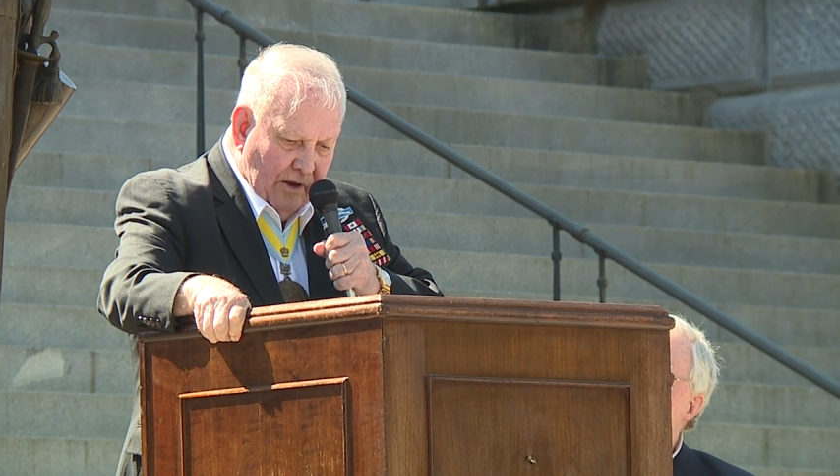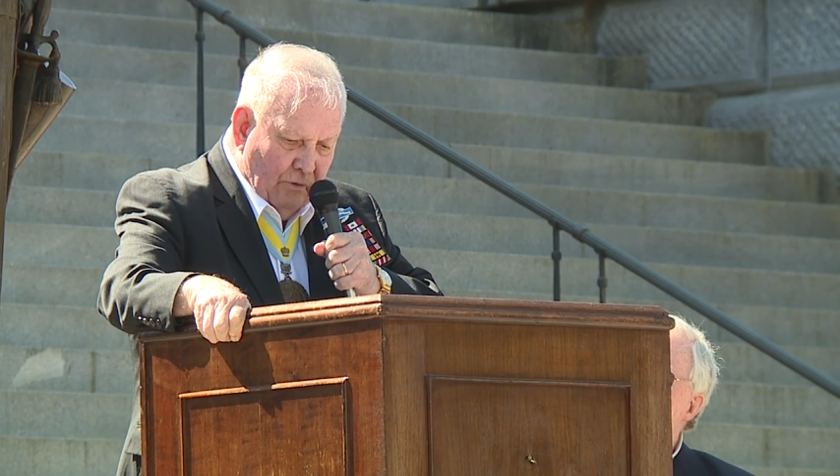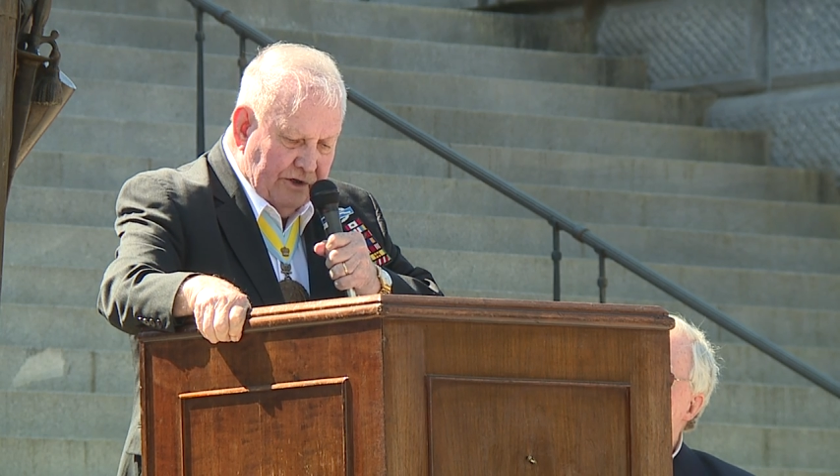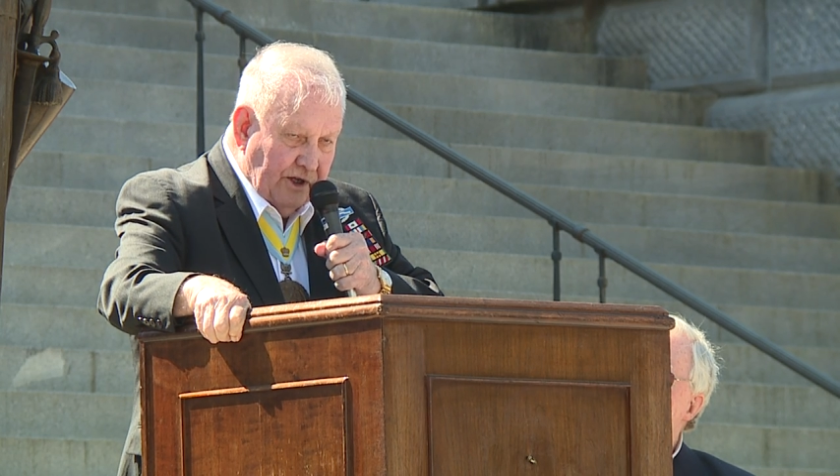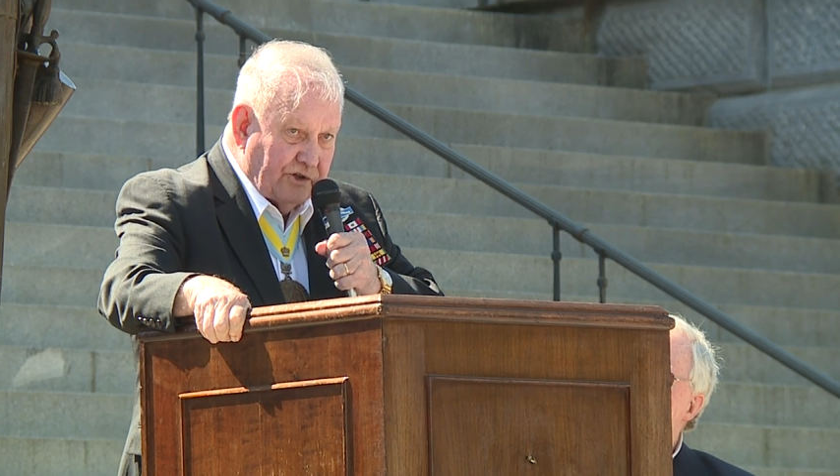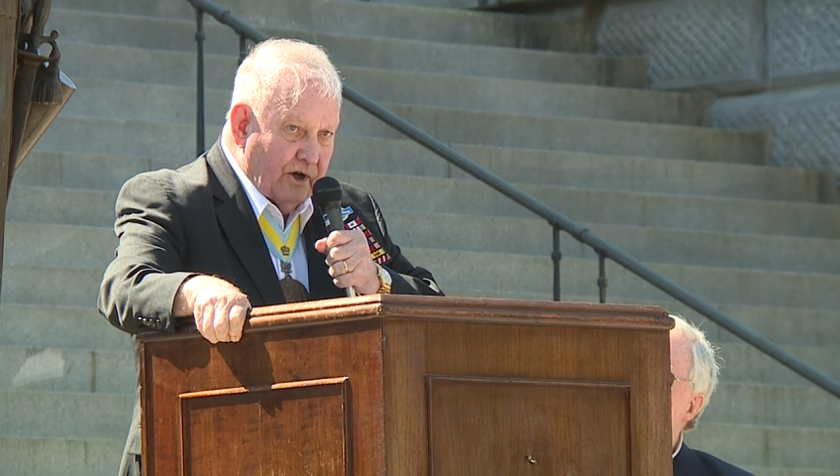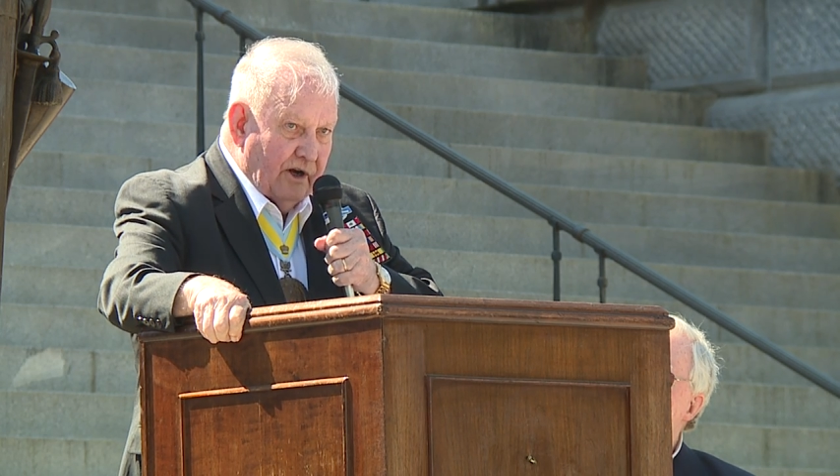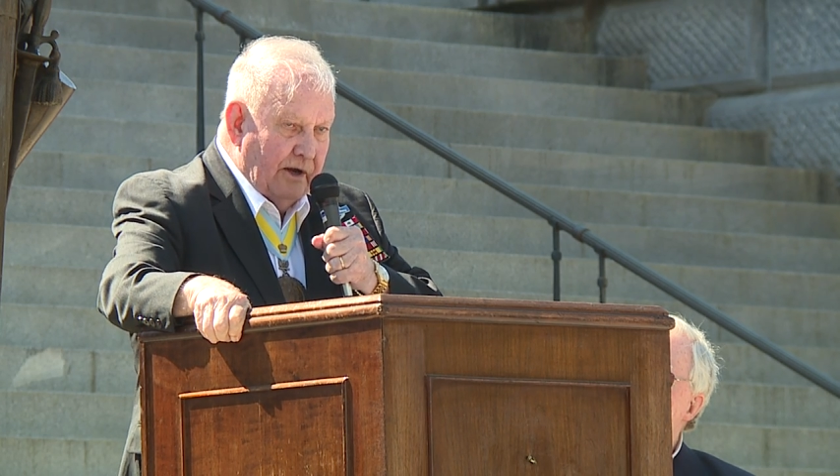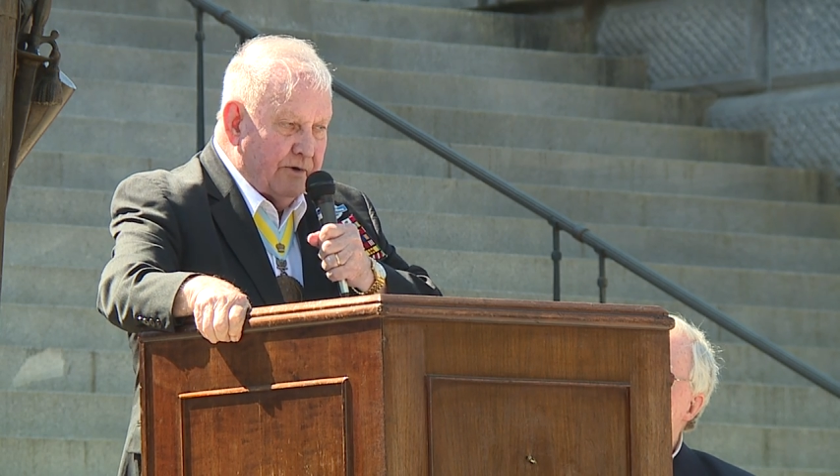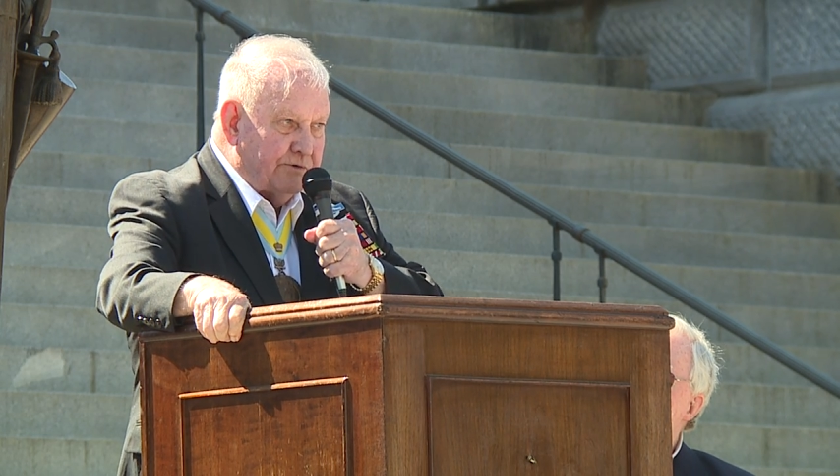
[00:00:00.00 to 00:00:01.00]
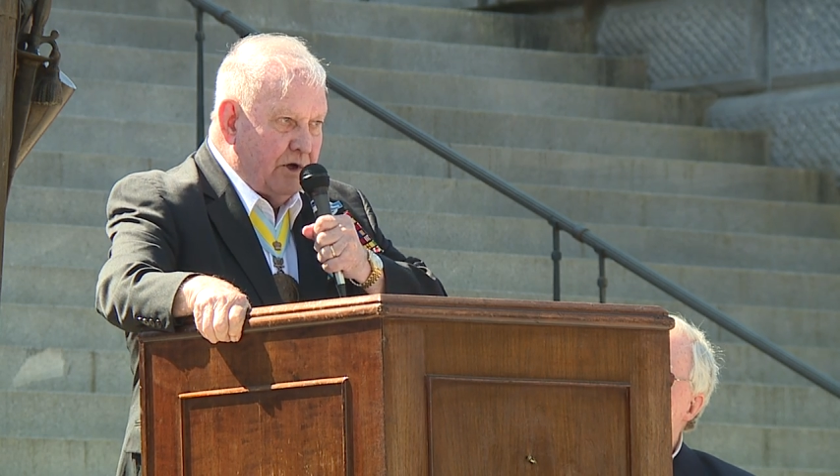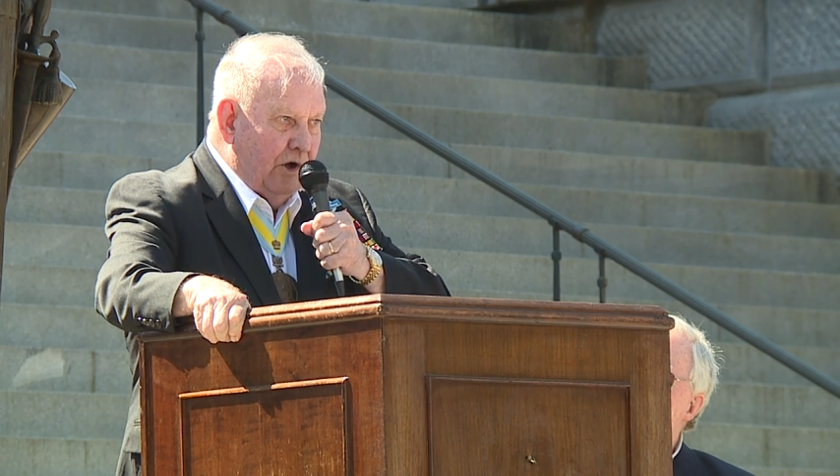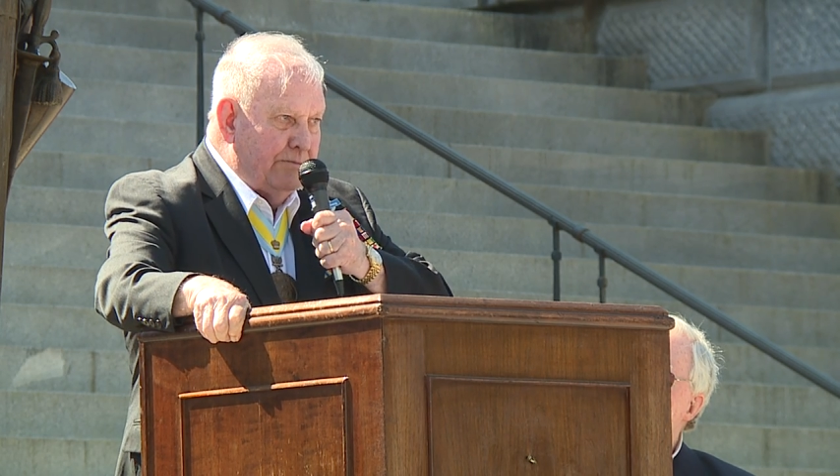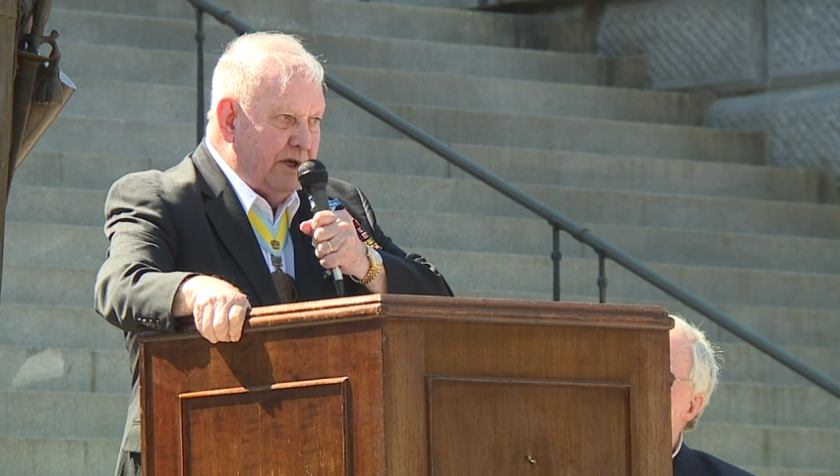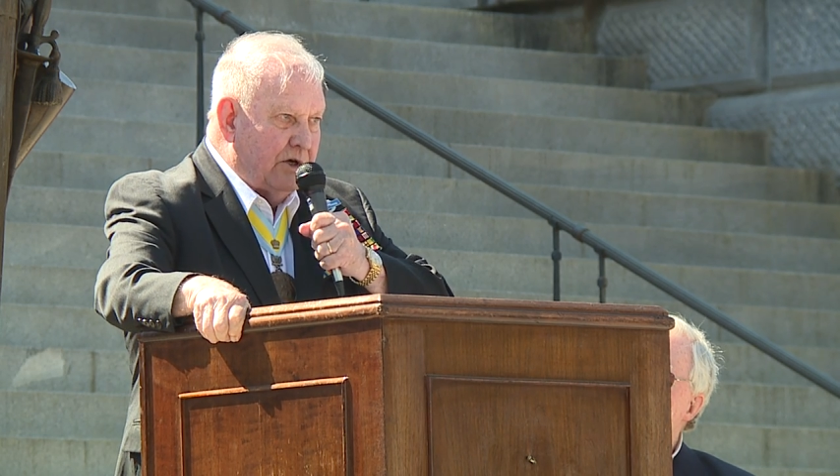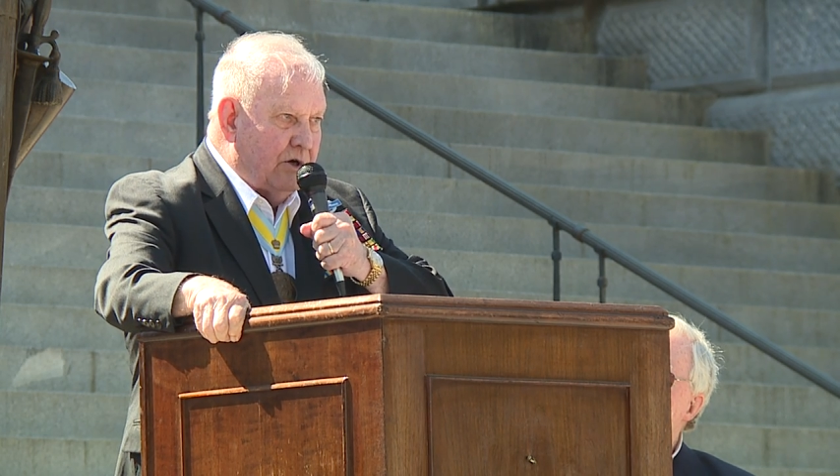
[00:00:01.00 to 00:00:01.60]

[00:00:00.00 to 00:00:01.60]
One day, General Abrams called me and